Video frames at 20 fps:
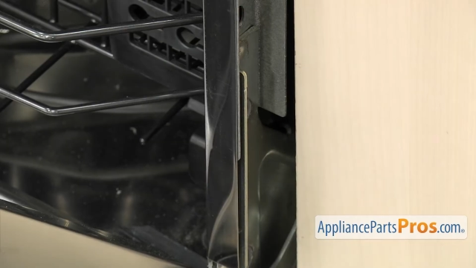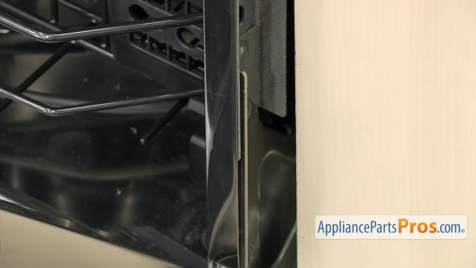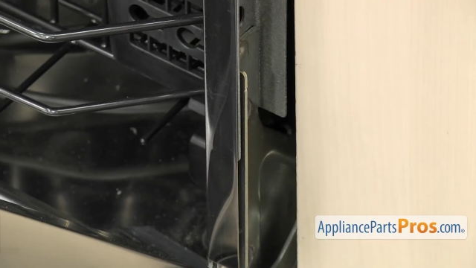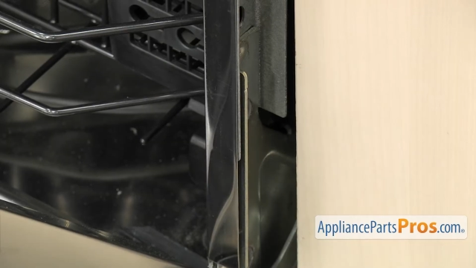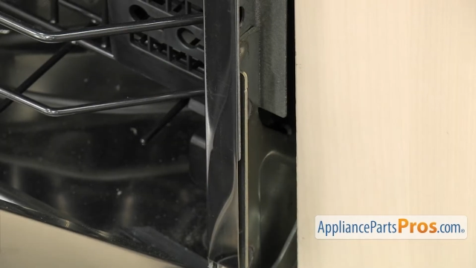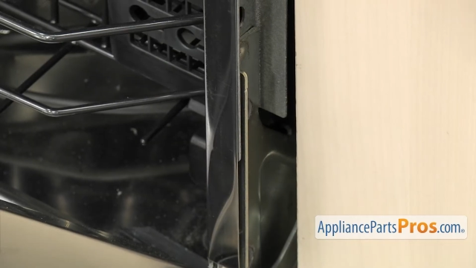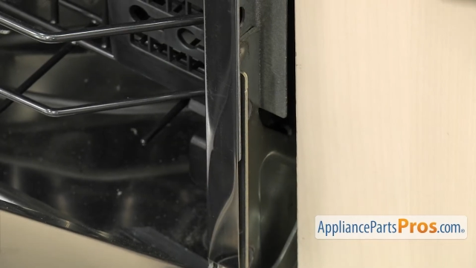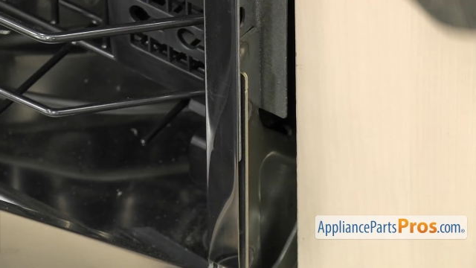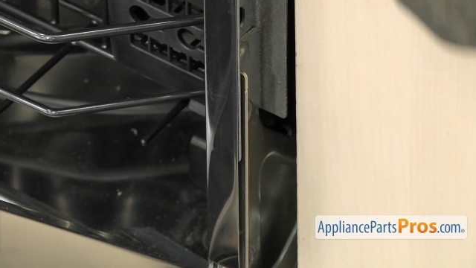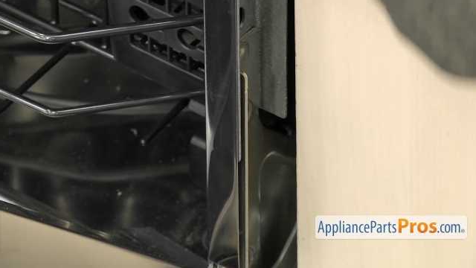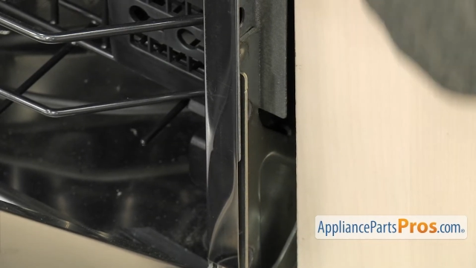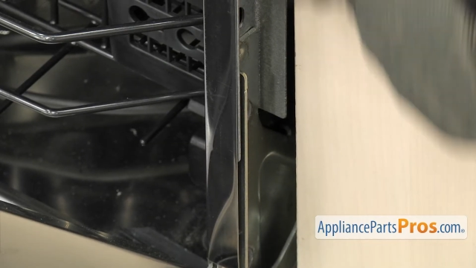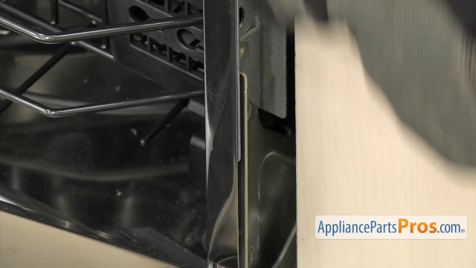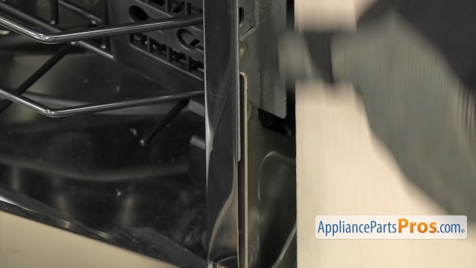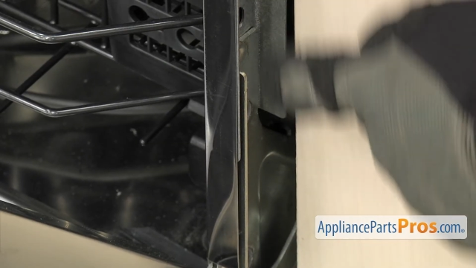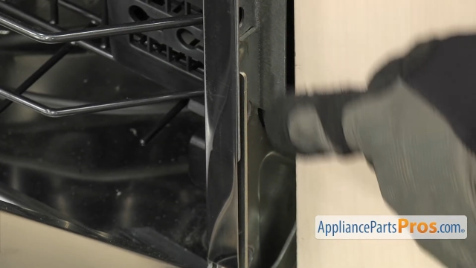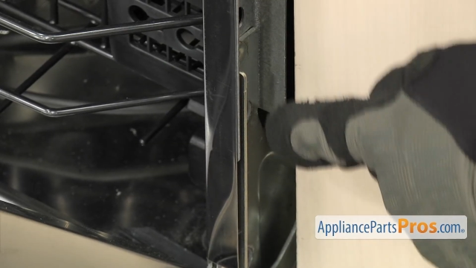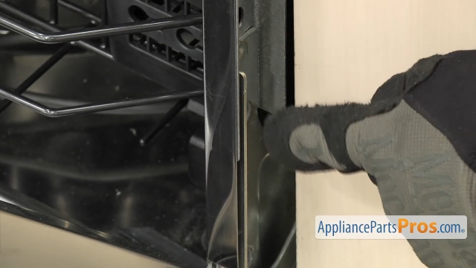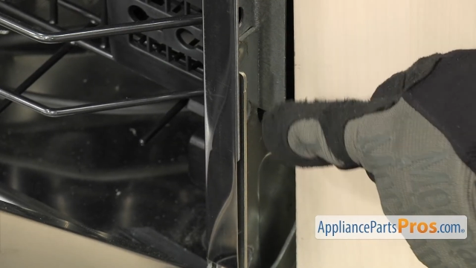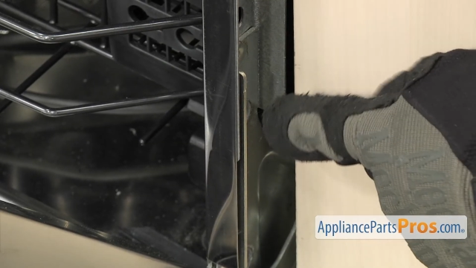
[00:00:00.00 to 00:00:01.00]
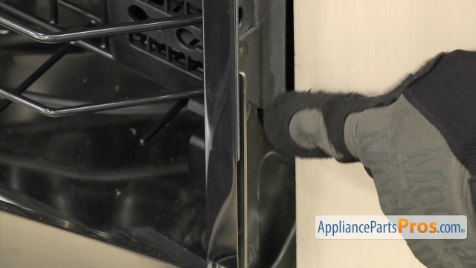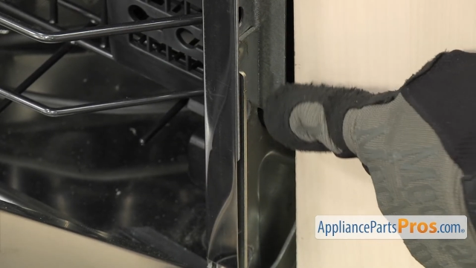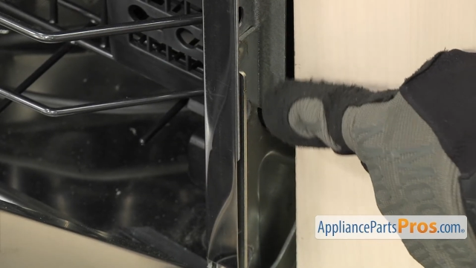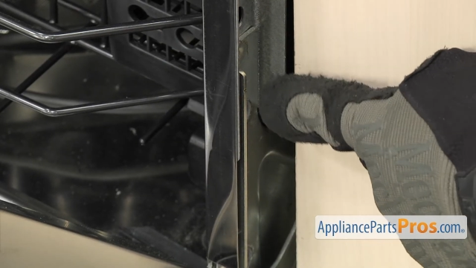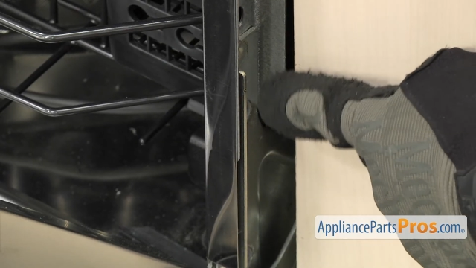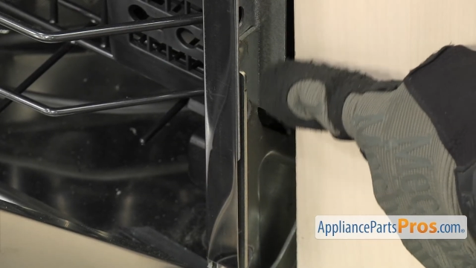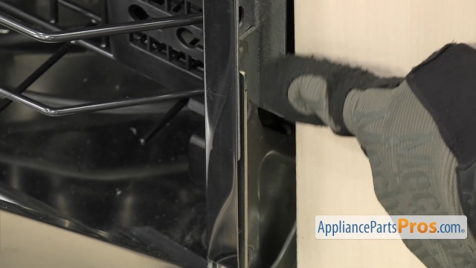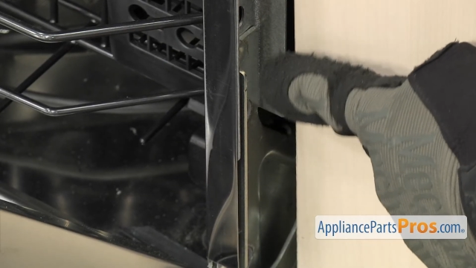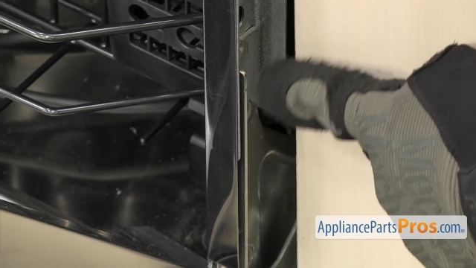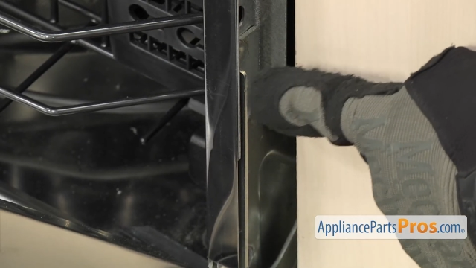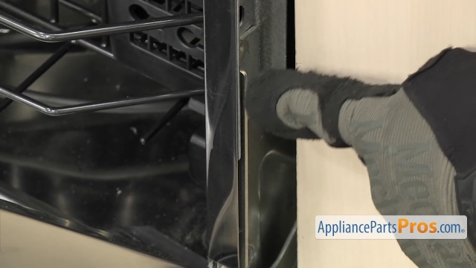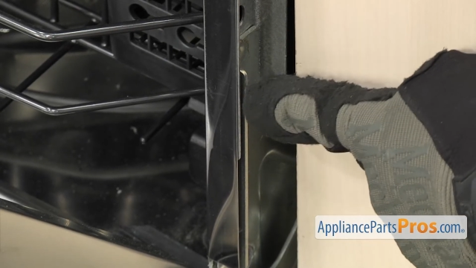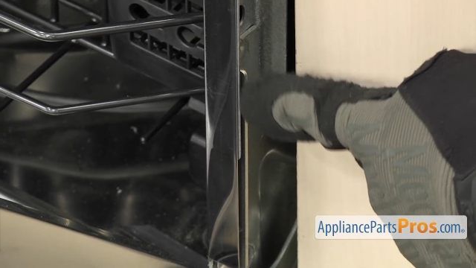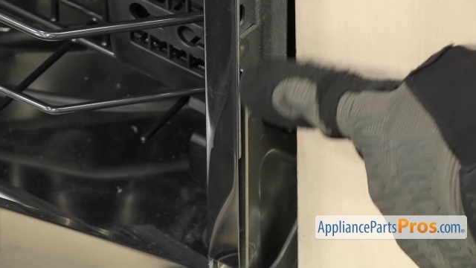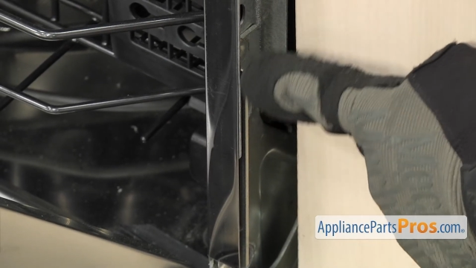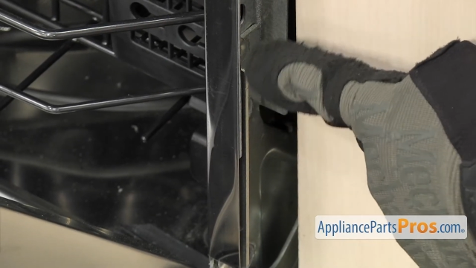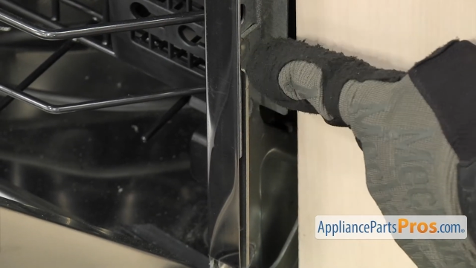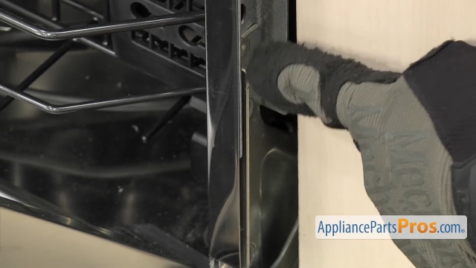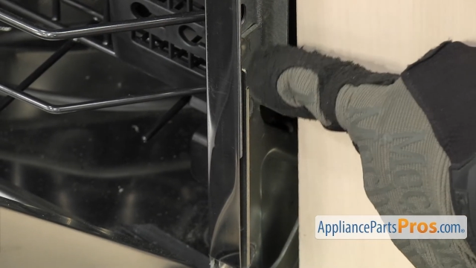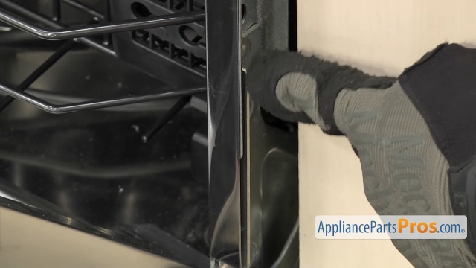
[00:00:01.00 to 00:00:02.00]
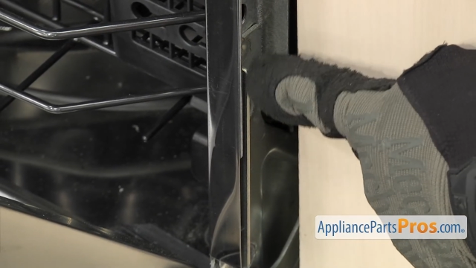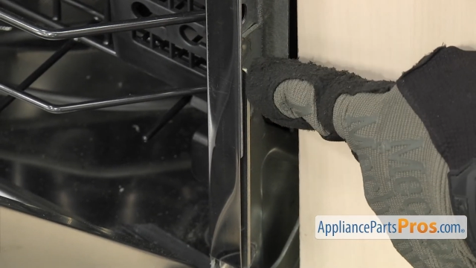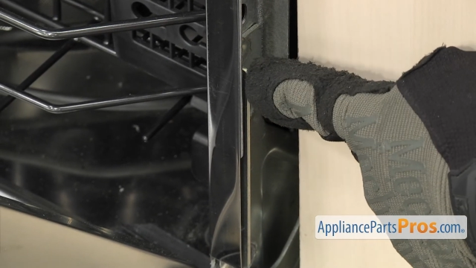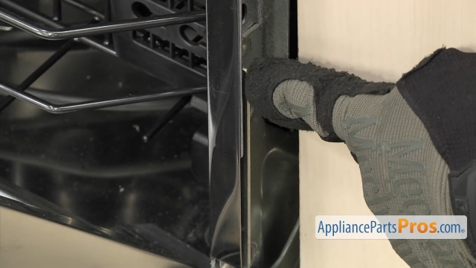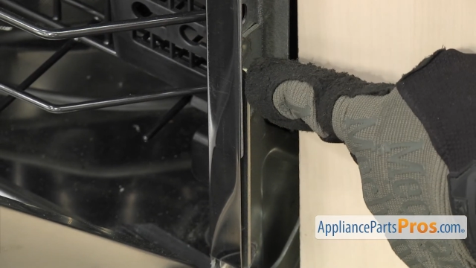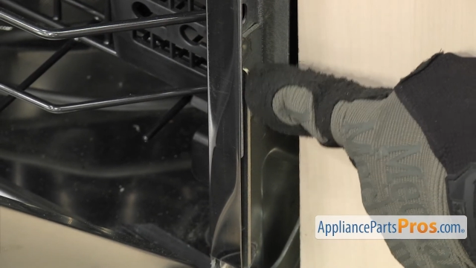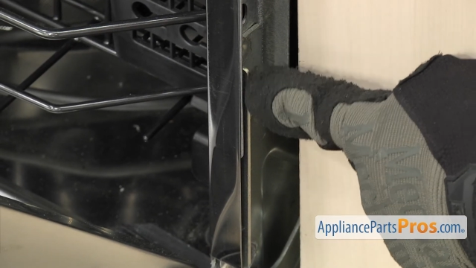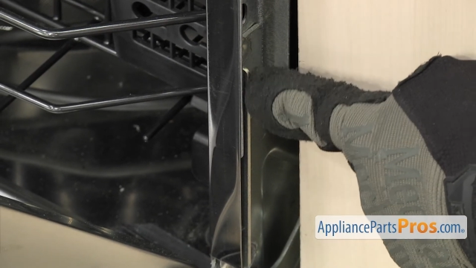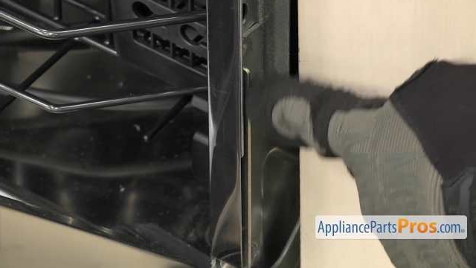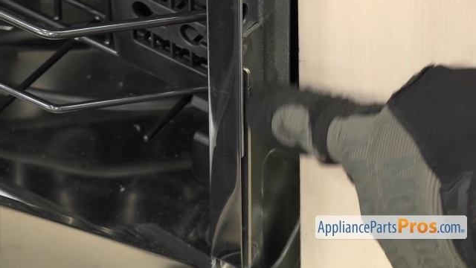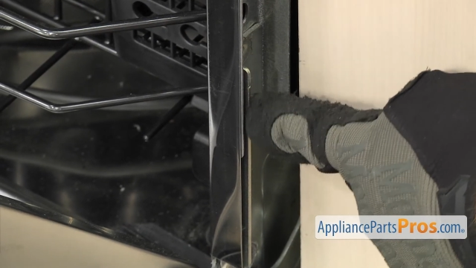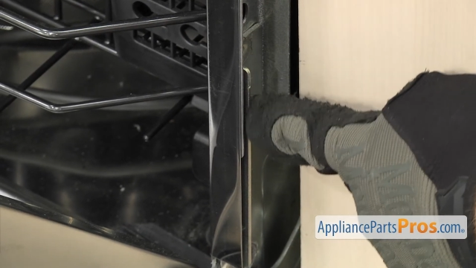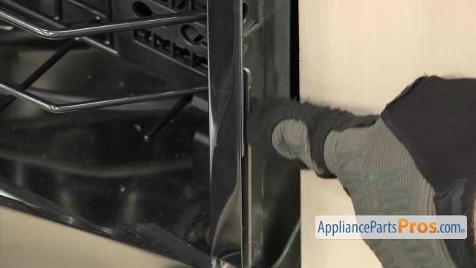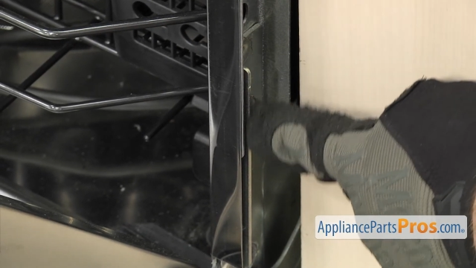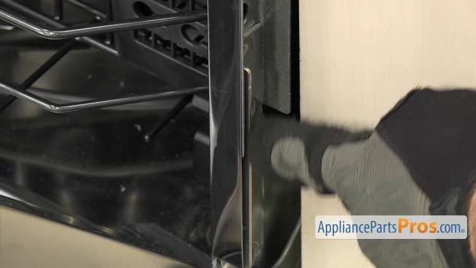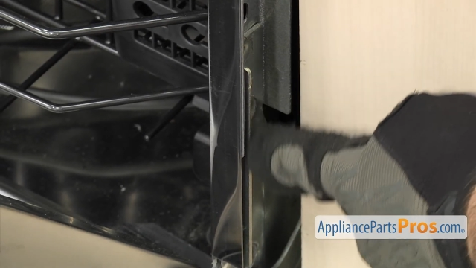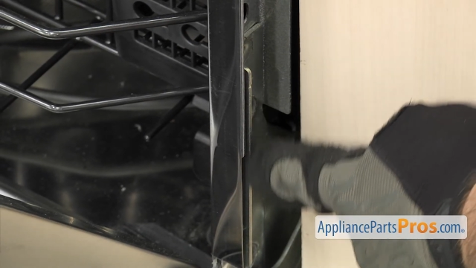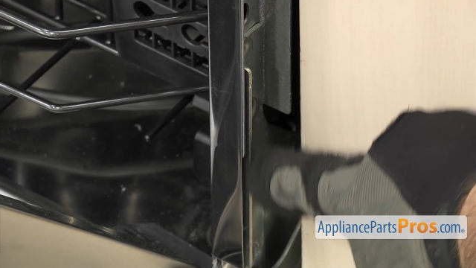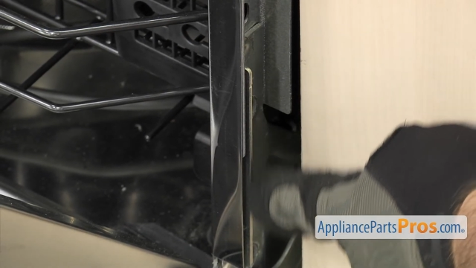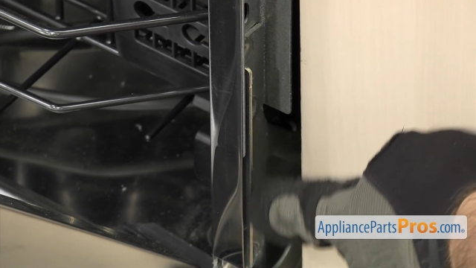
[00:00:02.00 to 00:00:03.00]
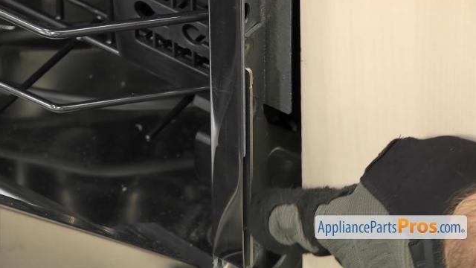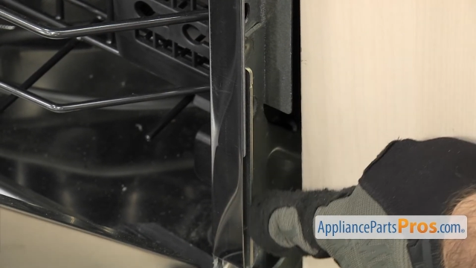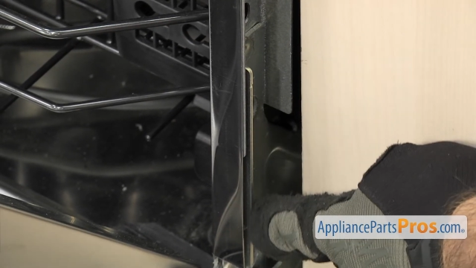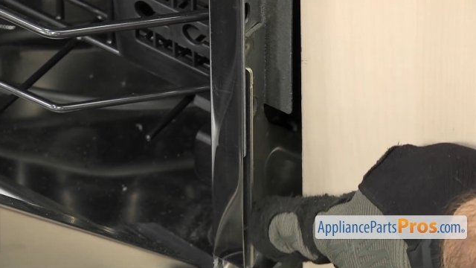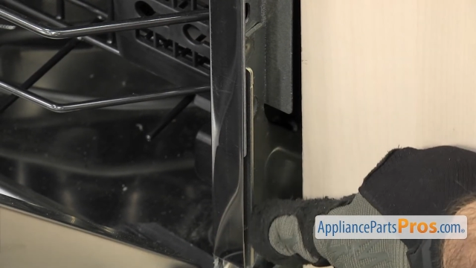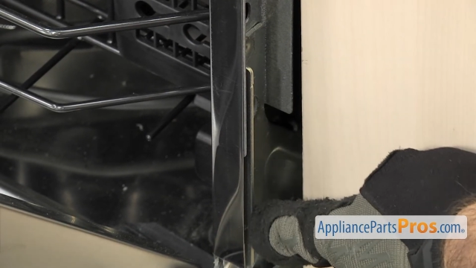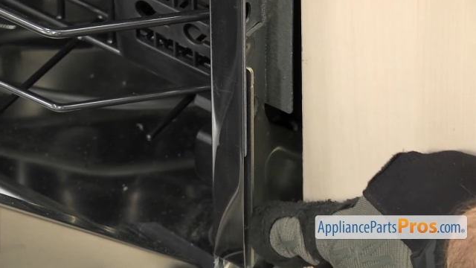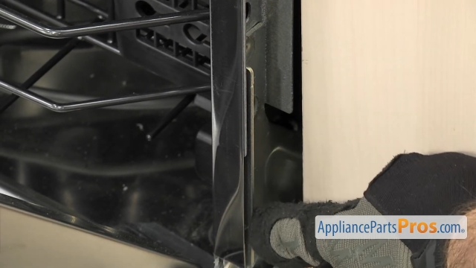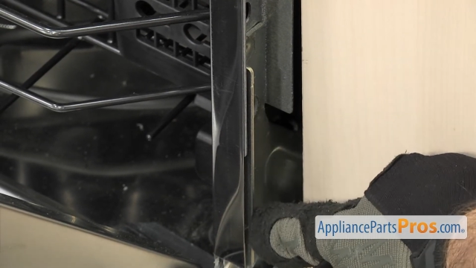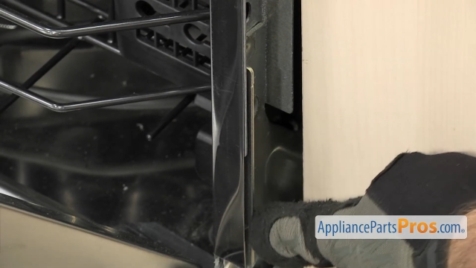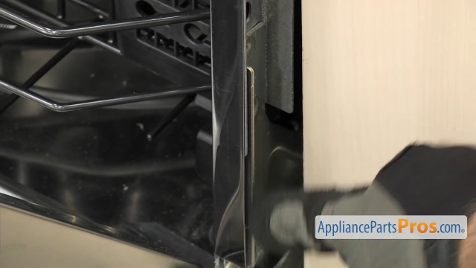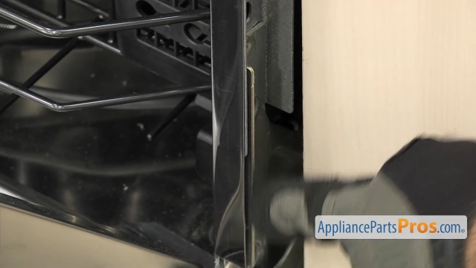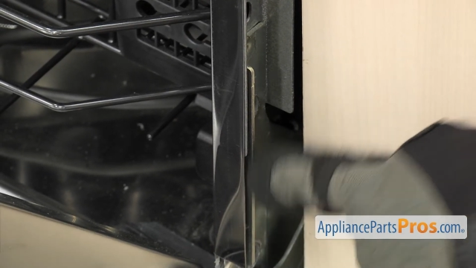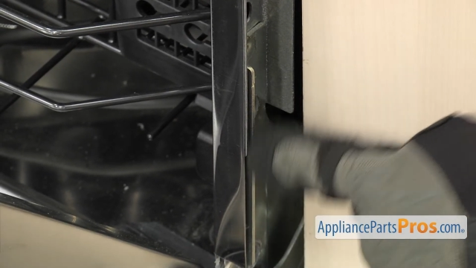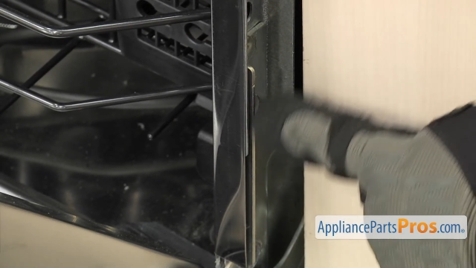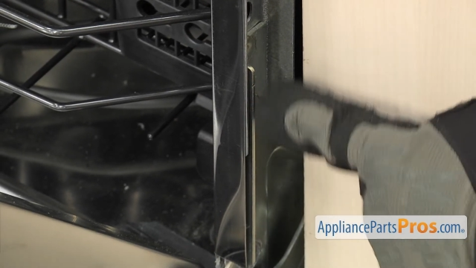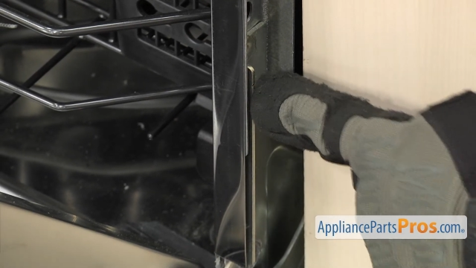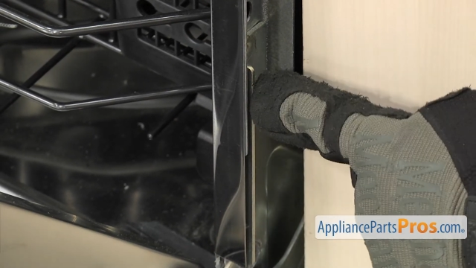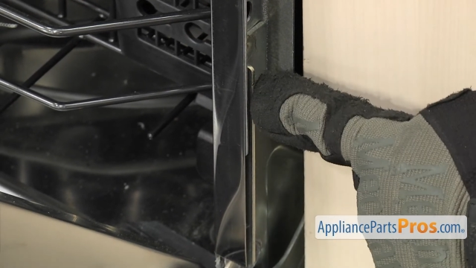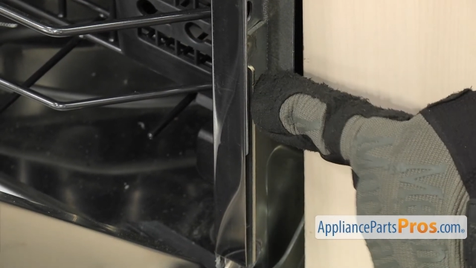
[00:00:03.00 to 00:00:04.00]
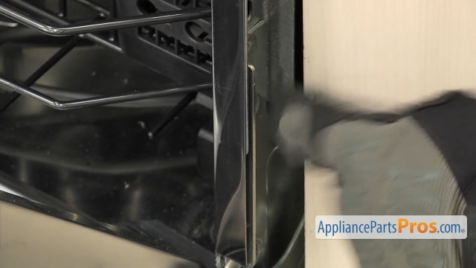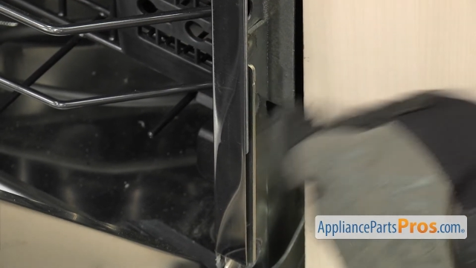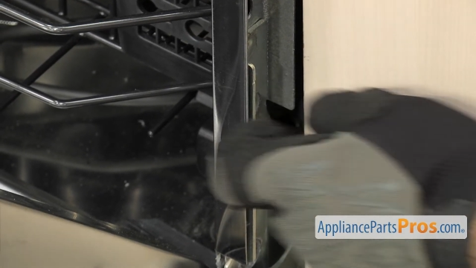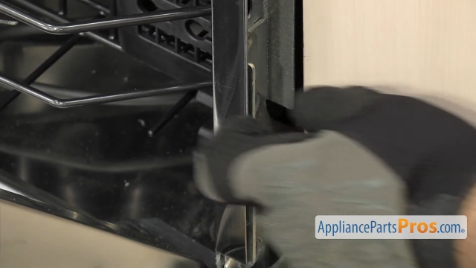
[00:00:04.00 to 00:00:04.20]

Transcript: [unreadable: no face in view]